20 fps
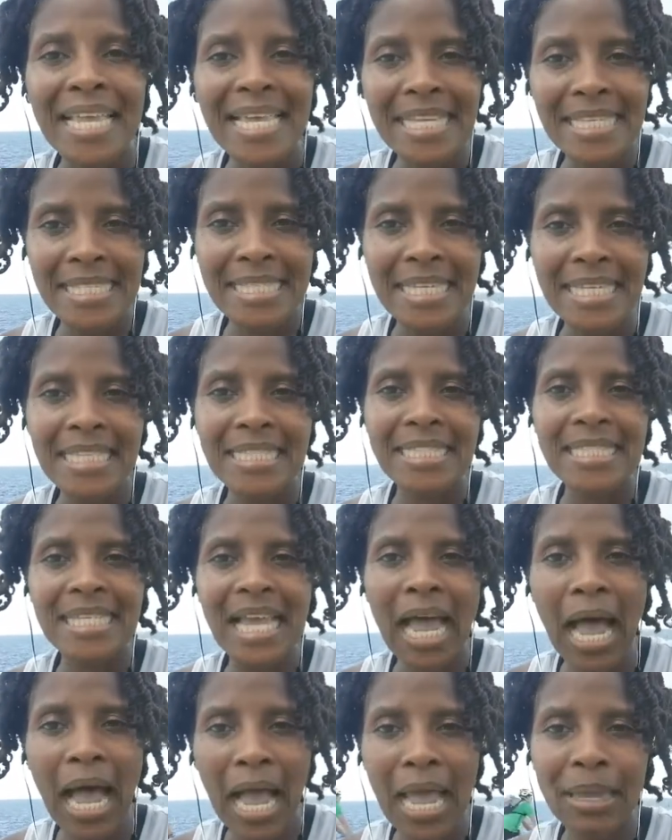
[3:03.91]
is it
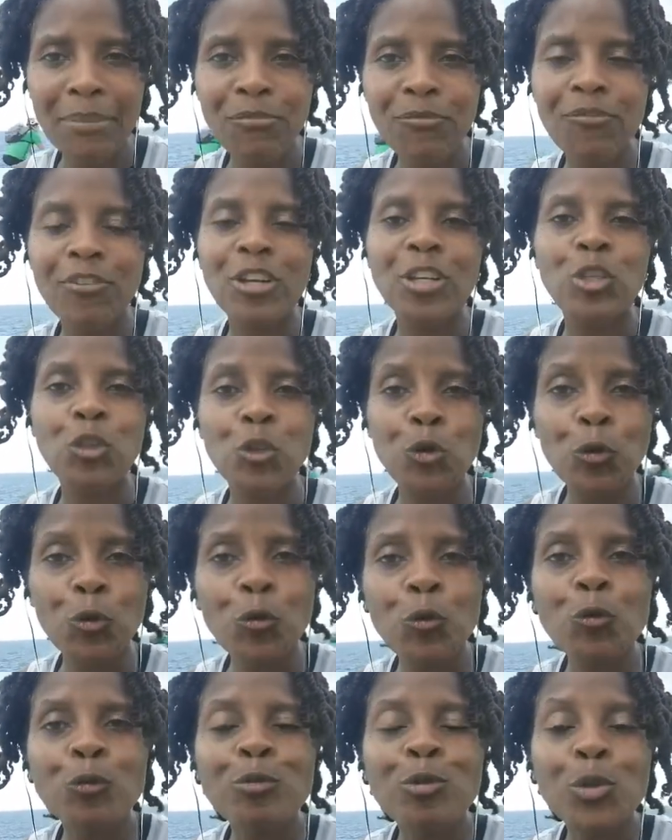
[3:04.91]
time for
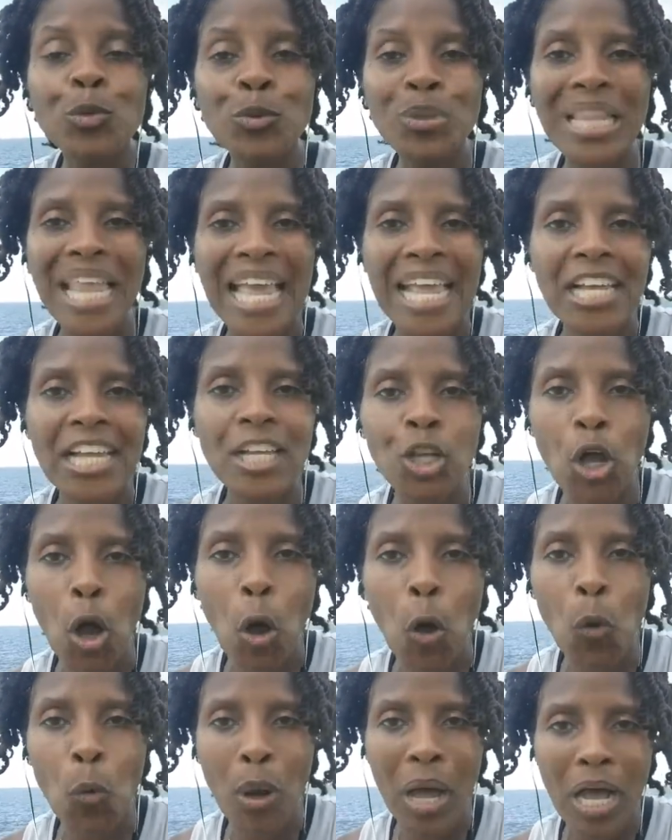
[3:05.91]
you to let
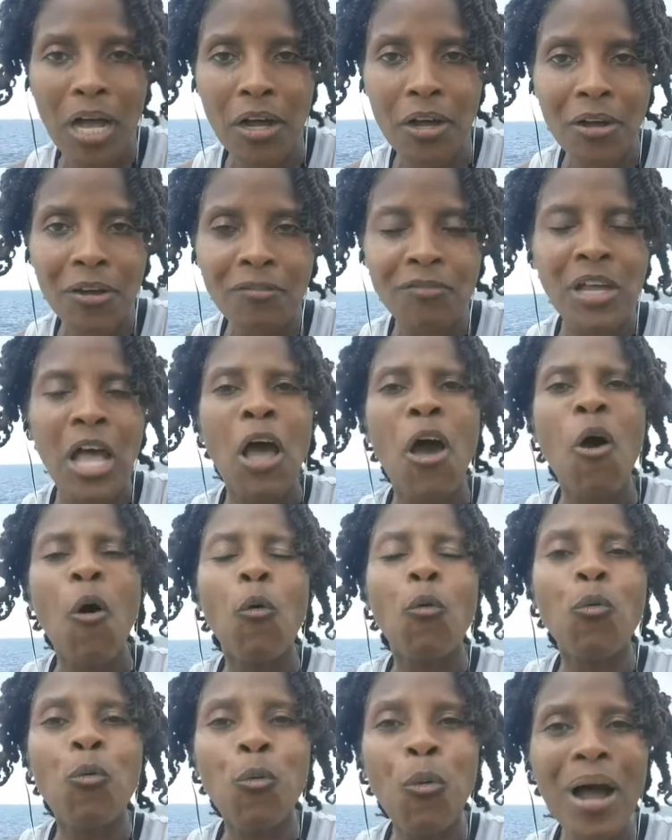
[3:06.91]
go
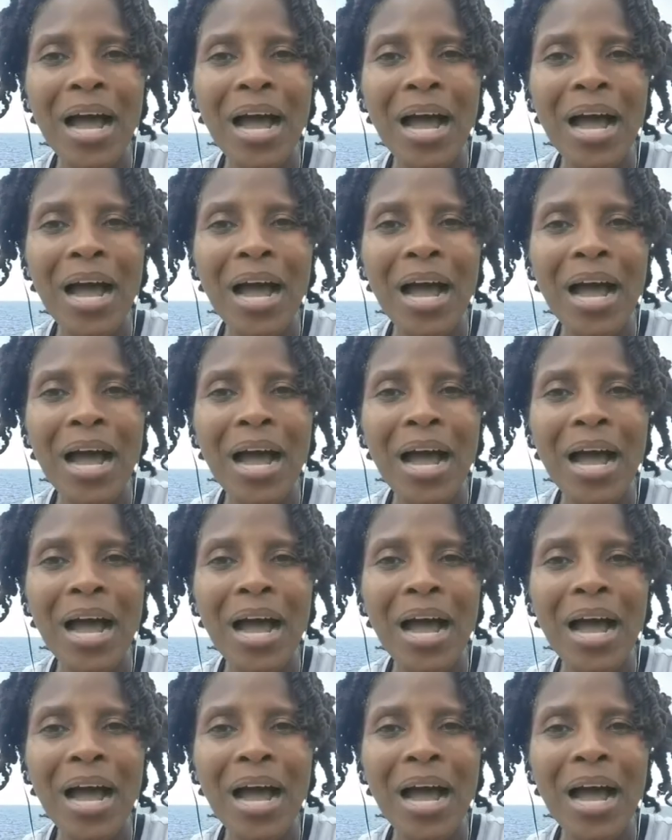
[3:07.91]
of?